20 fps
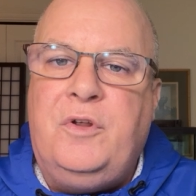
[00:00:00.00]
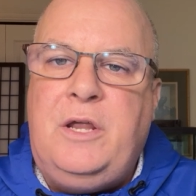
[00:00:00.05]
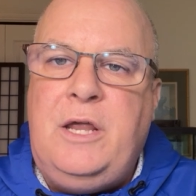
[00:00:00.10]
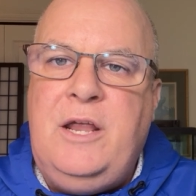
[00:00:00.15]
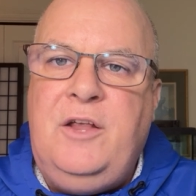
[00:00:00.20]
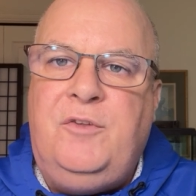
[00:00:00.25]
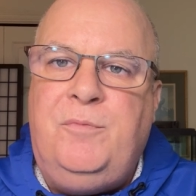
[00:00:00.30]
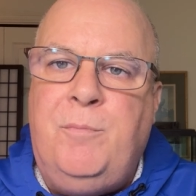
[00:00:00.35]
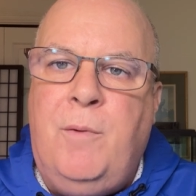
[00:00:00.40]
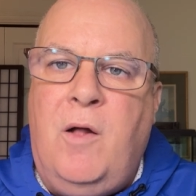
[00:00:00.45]

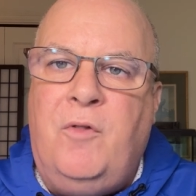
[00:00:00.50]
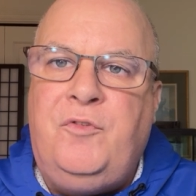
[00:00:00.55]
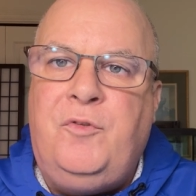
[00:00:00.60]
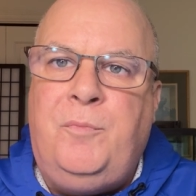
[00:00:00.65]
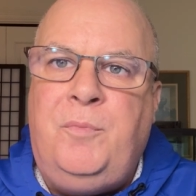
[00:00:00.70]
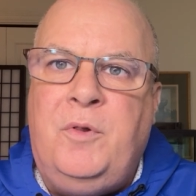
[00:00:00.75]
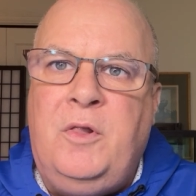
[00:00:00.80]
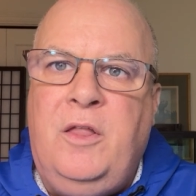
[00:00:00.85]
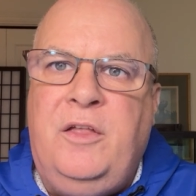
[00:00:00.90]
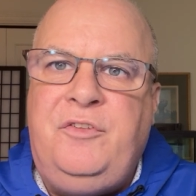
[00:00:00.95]
Keys
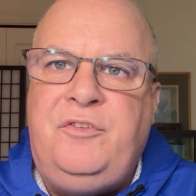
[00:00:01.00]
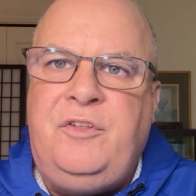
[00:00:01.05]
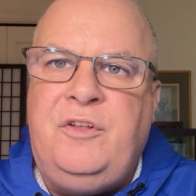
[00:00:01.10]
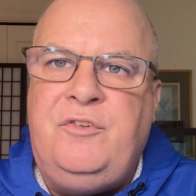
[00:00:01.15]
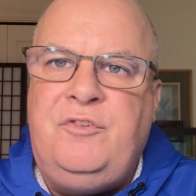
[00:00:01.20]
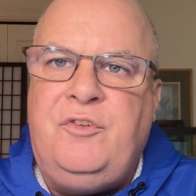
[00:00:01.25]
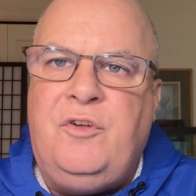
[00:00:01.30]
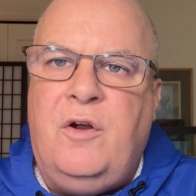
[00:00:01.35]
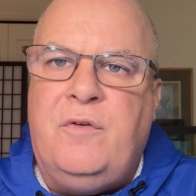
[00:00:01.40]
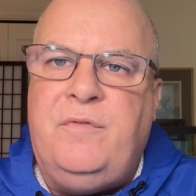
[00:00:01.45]
Multiple
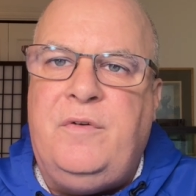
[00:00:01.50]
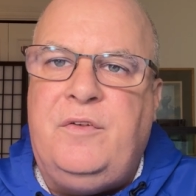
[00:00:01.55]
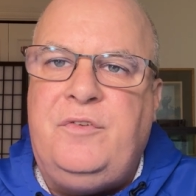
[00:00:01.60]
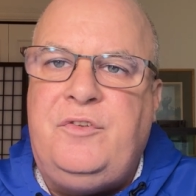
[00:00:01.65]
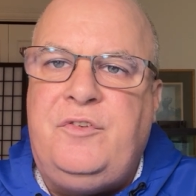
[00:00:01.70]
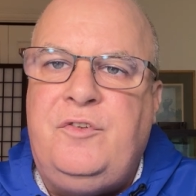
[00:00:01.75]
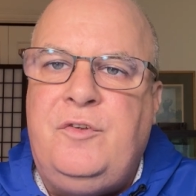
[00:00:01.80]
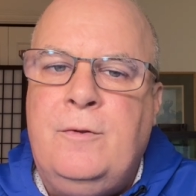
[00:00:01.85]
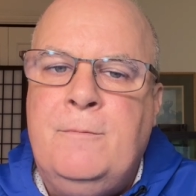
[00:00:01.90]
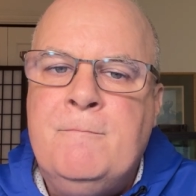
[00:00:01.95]
Listing
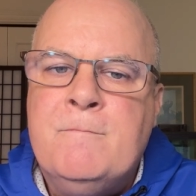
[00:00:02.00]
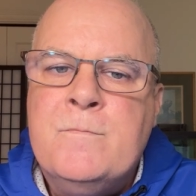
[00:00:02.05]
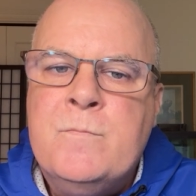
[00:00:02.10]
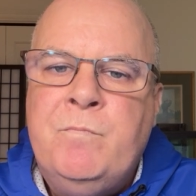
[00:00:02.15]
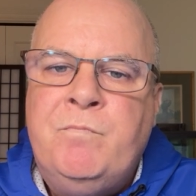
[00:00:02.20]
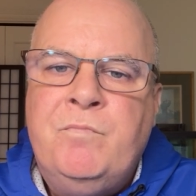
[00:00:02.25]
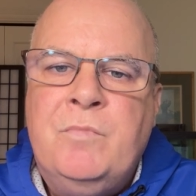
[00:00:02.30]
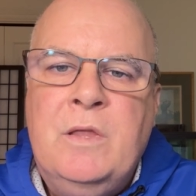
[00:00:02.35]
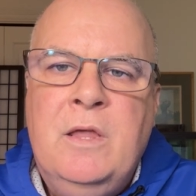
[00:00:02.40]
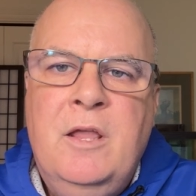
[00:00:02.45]
Service.
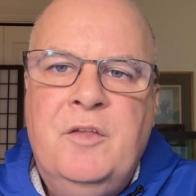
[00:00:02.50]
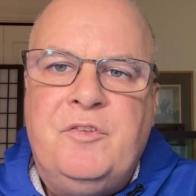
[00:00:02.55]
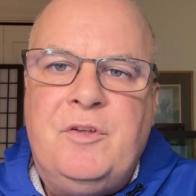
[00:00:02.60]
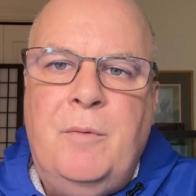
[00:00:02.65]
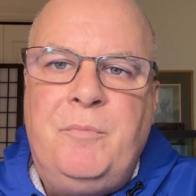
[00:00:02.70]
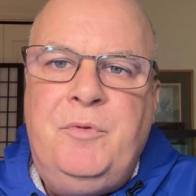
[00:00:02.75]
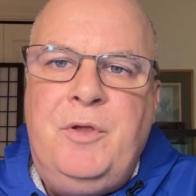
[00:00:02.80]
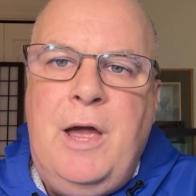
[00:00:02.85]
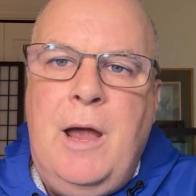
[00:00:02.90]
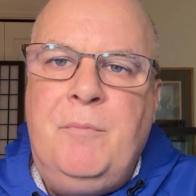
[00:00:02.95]

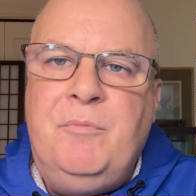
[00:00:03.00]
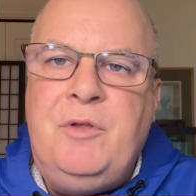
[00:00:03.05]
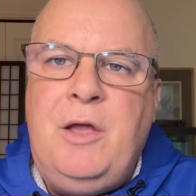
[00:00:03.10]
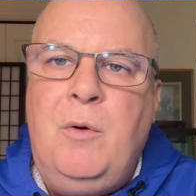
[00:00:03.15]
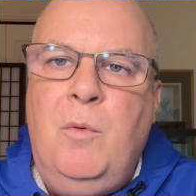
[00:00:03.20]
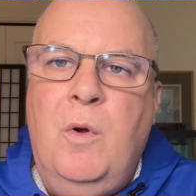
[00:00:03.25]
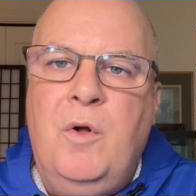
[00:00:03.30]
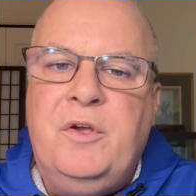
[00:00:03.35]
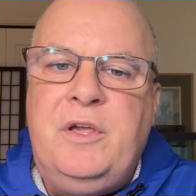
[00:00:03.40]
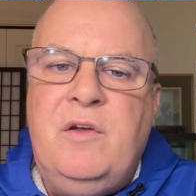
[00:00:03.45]
Sometimes
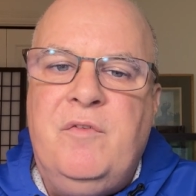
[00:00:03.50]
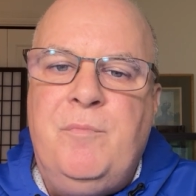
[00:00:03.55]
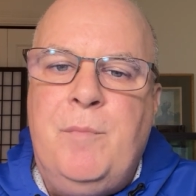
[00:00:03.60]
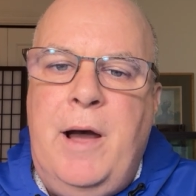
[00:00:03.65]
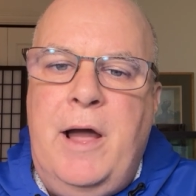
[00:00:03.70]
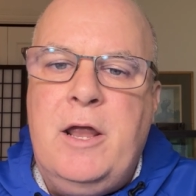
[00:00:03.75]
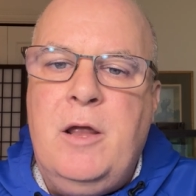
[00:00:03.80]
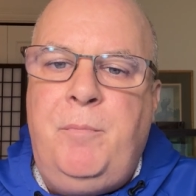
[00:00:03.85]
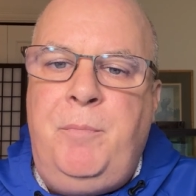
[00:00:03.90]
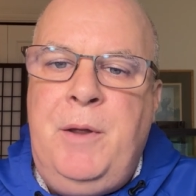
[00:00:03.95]
I will give
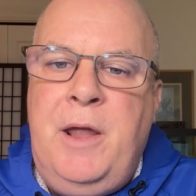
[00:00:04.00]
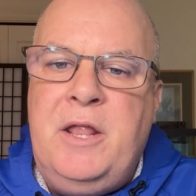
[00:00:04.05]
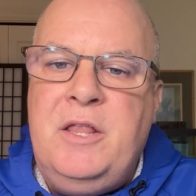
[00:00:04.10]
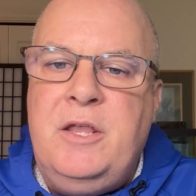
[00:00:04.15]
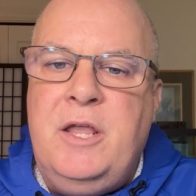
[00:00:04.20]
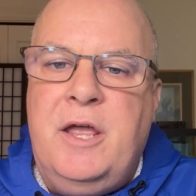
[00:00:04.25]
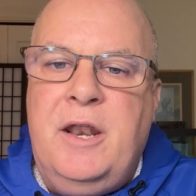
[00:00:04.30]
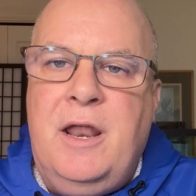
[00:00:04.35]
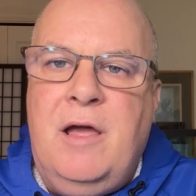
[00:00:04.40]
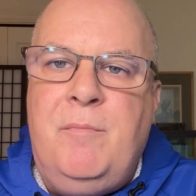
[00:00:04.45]
my
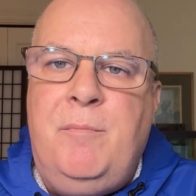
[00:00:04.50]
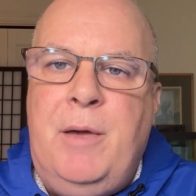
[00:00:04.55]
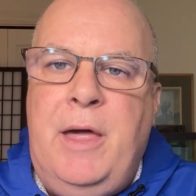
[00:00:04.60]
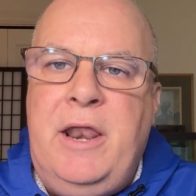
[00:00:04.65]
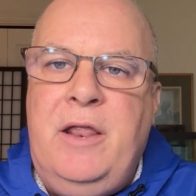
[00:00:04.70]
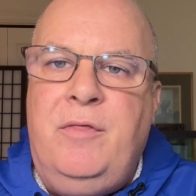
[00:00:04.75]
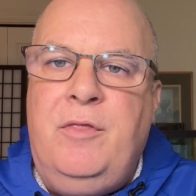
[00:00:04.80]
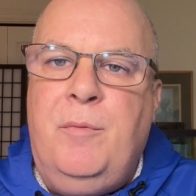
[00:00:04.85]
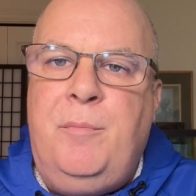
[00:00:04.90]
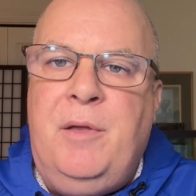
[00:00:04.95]
opinion. I've
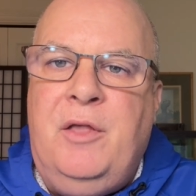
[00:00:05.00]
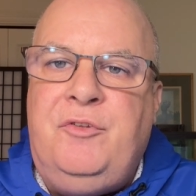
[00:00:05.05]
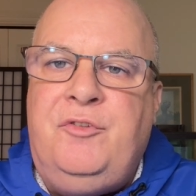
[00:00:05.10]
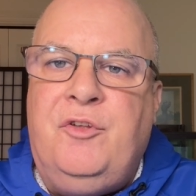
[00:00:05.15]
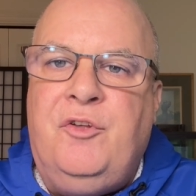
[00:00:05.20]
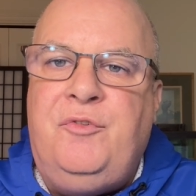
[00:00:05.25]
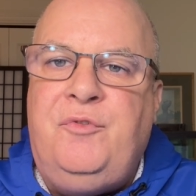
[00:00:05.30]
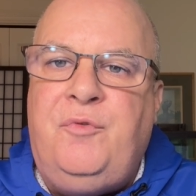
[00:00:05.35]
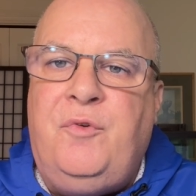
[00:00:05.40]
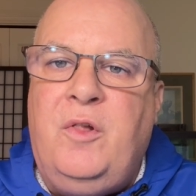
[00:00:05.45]
been in the
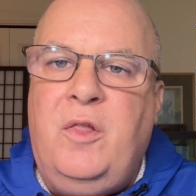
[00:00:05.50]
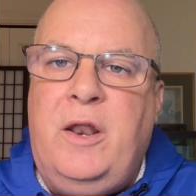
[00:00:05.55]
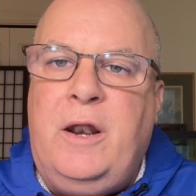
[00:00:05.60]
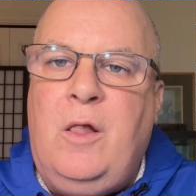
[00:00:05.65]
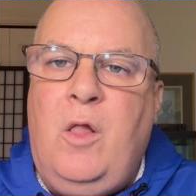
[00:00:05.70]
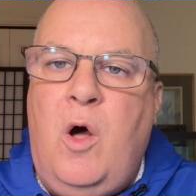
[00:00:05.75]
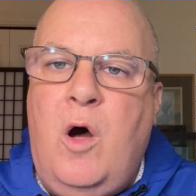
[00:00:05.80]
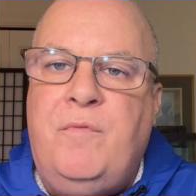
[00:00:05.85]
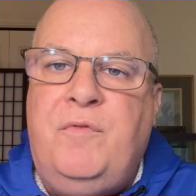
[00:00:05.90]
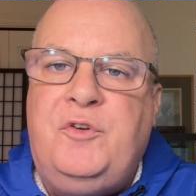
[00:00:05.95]
business for a
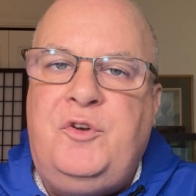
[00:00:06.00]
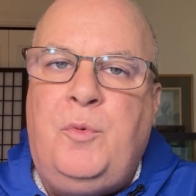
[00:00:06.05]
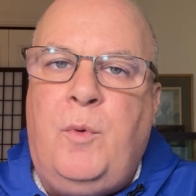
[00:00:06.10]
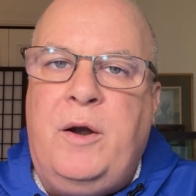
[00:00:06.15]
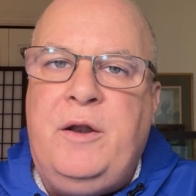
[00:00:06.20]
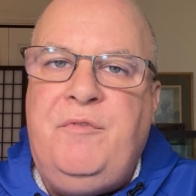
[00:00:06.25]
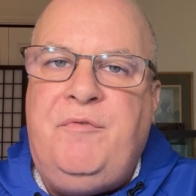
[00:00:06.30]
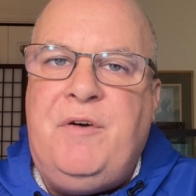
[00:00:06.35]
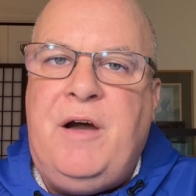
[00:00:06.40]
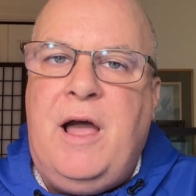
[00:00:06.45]
little over
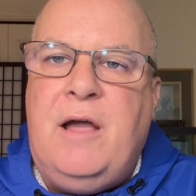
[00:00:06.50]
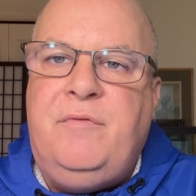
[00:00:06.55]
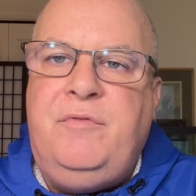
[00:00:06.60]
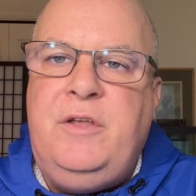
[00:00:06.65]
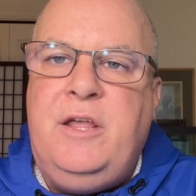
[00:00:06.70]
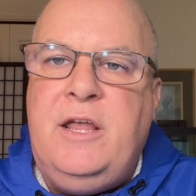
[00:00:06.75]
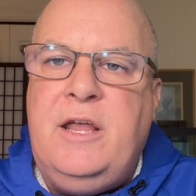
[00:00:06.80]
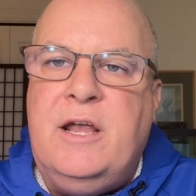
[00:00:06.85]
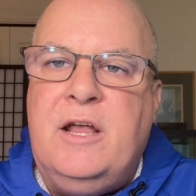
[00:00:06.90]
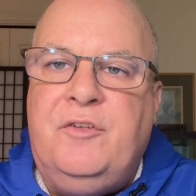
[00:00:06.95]

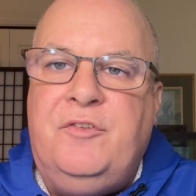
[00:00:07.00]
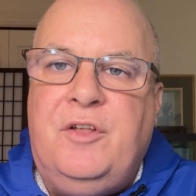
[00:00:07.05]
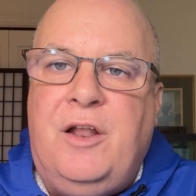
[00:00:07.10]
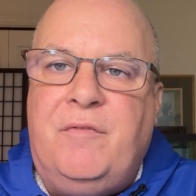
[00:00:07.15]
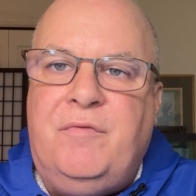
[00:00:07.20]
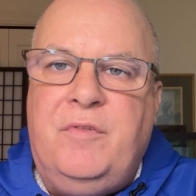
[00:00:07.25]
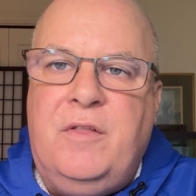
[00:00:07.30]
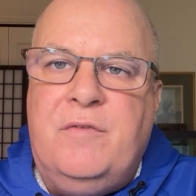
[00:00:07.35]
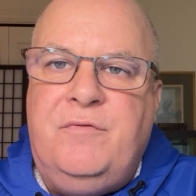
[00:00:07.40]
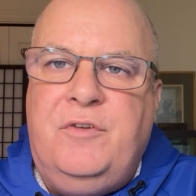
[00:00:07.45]
25 years, and
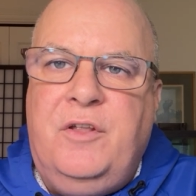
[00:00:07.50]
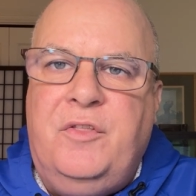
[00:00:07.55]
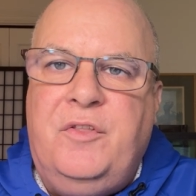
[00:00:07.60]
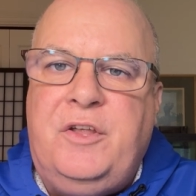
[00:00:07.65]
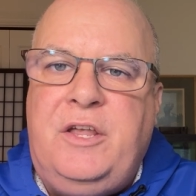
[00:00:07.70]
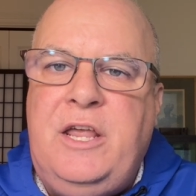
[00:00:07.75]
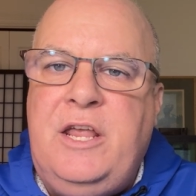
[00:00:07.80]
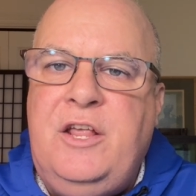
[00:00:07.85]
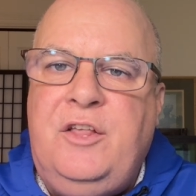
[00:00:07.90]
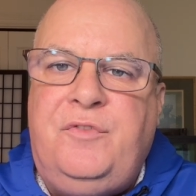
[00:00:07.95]
I've lived in
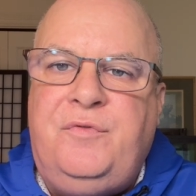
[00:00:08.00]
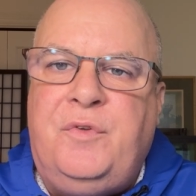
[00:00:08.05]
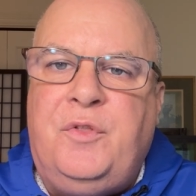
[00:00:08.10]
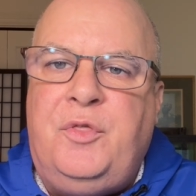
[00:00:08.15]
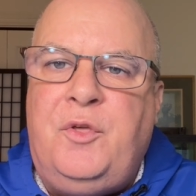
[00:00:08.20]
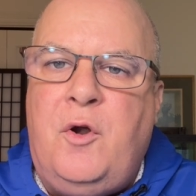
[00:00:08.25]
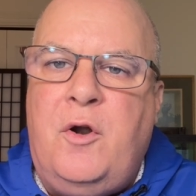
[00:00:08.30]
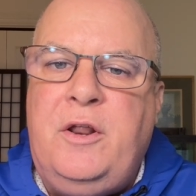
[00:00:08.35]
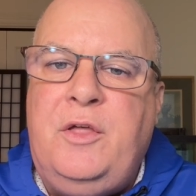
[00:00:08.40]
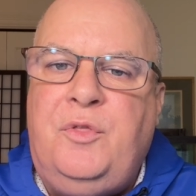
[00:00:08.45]
the Keys for
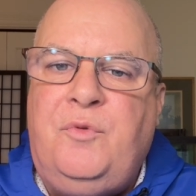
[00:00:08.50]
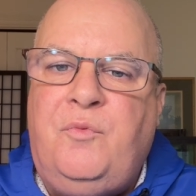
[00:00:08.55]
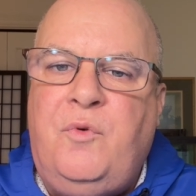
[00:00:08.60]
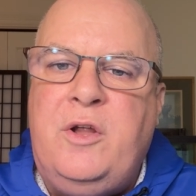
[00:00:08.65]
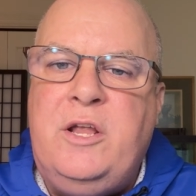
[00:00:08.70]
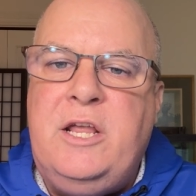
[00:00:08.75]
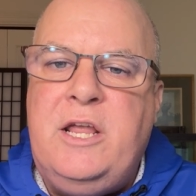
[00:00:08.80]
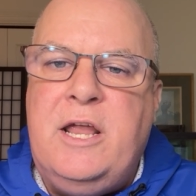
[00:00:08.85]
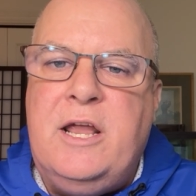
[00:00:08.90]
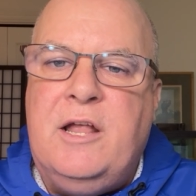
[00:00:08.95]

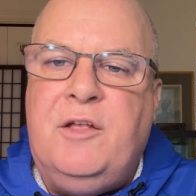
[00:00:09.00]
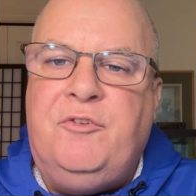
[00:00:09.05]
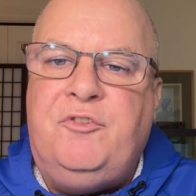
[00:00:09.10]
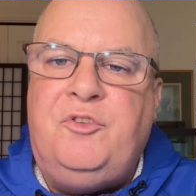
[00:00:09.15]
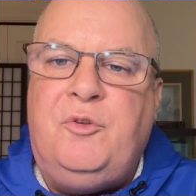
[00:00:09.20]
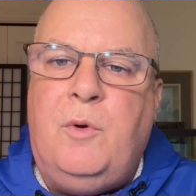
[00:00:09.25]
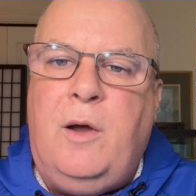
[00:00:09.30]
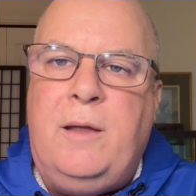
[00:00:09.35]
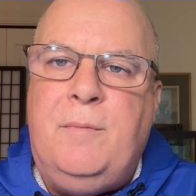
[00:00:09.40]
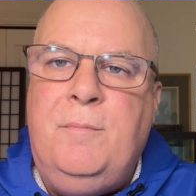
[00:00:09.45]
33
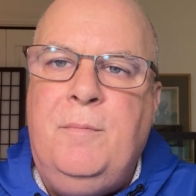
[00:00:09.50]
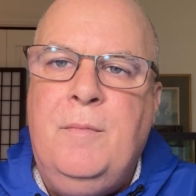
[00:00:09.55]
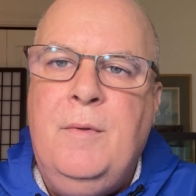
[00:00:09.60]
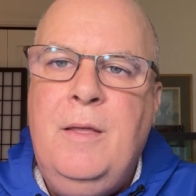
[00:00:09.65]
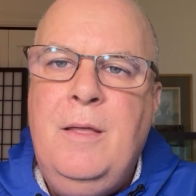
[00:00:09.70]
years, so I